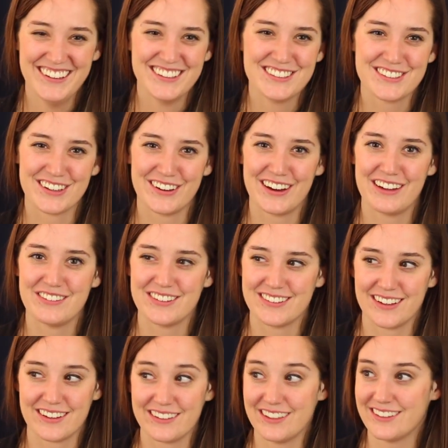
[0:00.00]
so I'm just
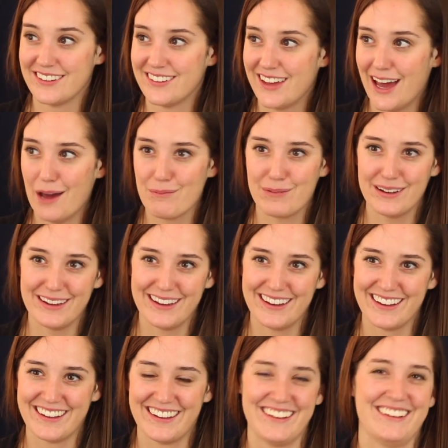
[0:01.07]
like, this is
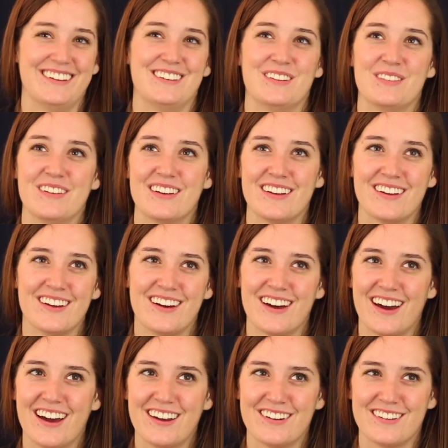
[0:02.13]
happening. And
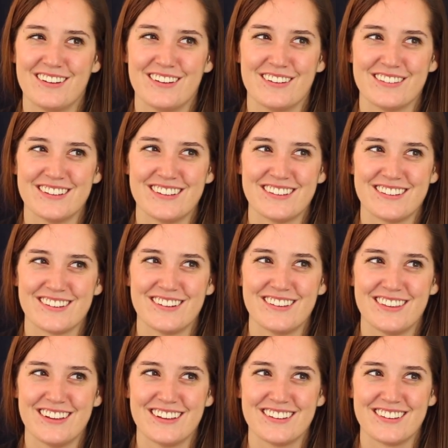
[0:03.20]
I don't know, there's
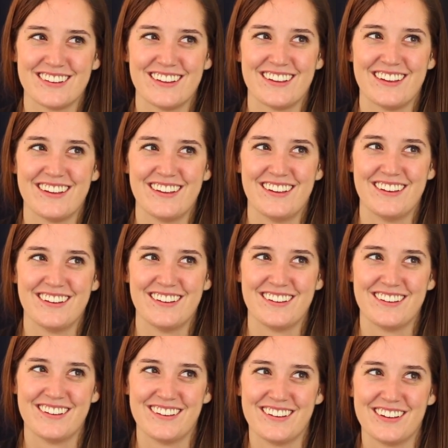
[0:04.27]
certain things that
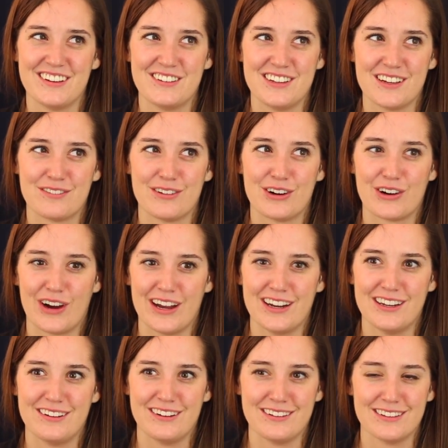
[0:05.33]
you take for
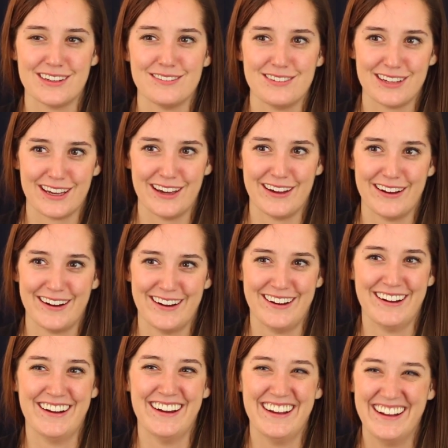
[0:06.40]
granted living here.
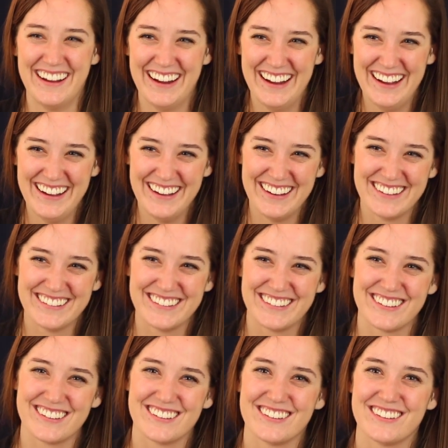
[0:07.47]
Just
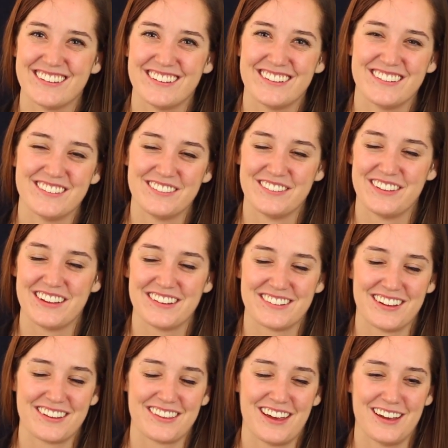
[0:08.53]
little things
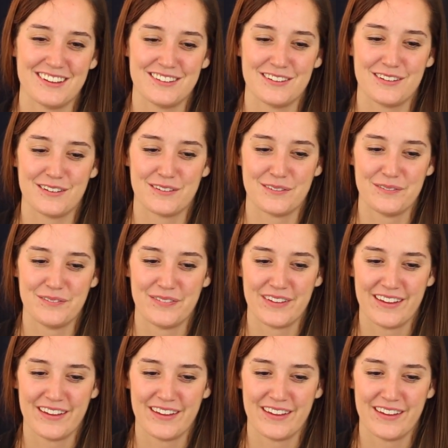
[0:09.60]
like that. So